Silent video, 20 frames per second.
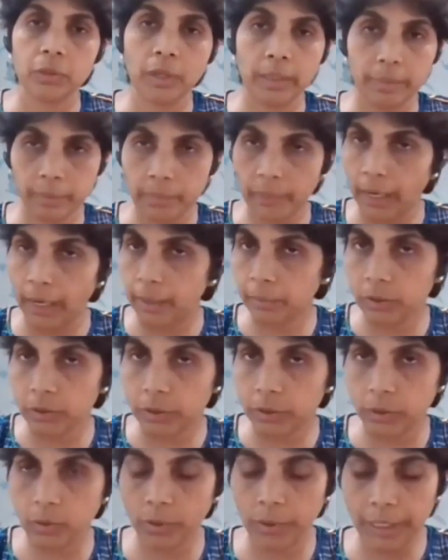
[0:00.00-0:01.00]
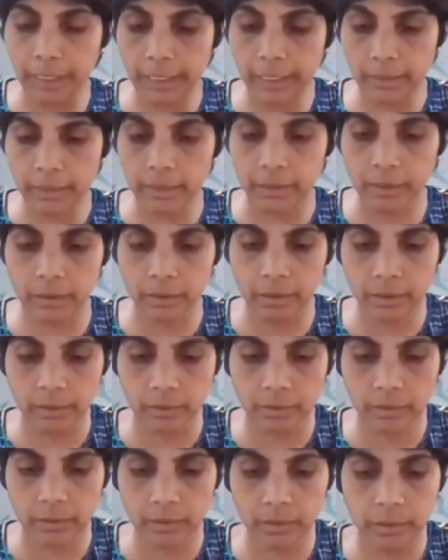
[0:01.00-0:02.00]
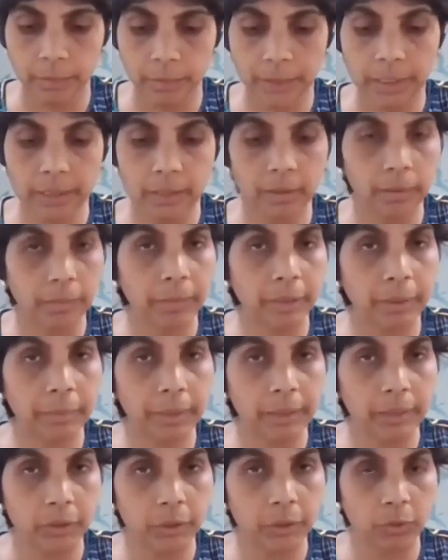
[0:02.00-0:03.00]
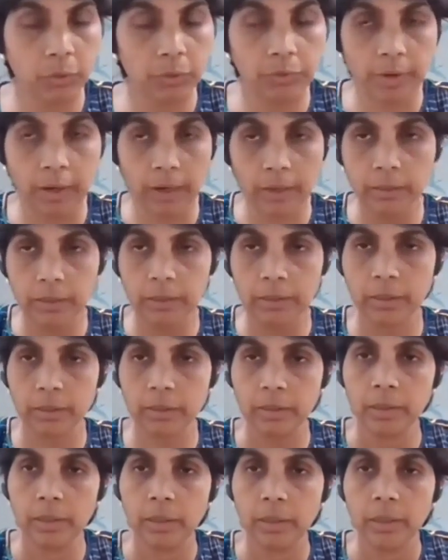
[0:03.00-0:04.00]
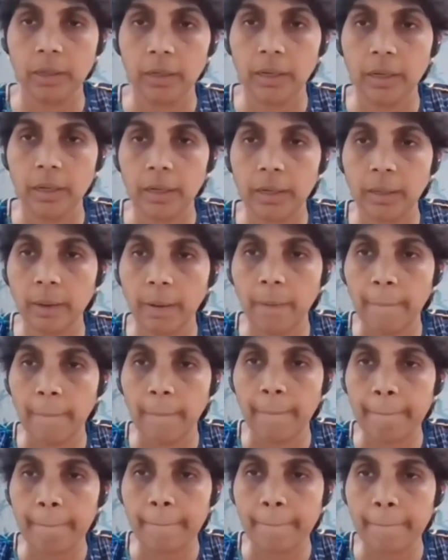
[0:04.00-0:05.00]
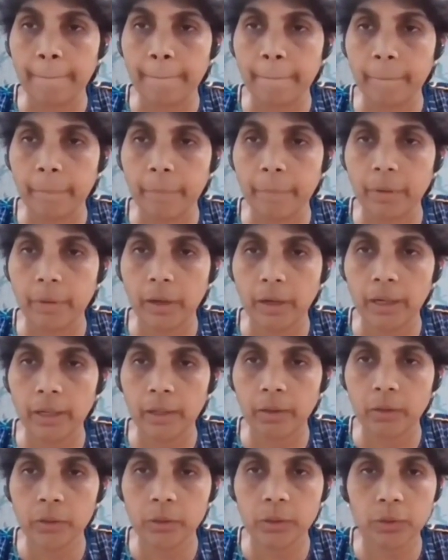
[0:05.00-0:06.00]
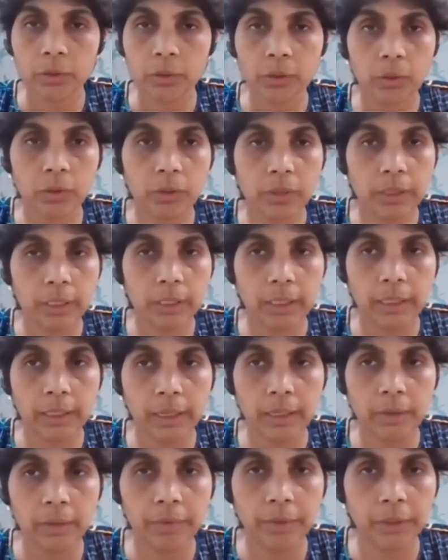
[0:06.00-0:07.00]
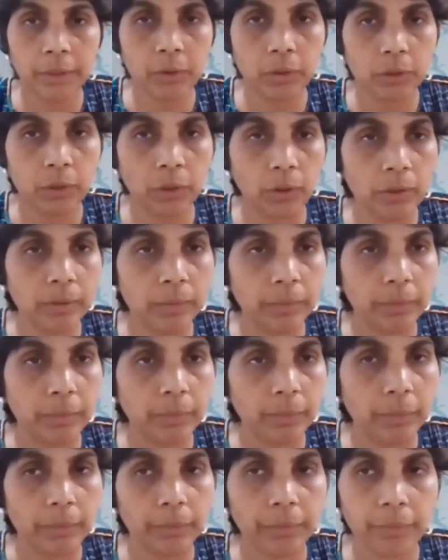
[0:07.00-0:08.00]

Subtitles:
So I'm also going at a certain speed. Maybe it's too fast. I also don't see any videos on.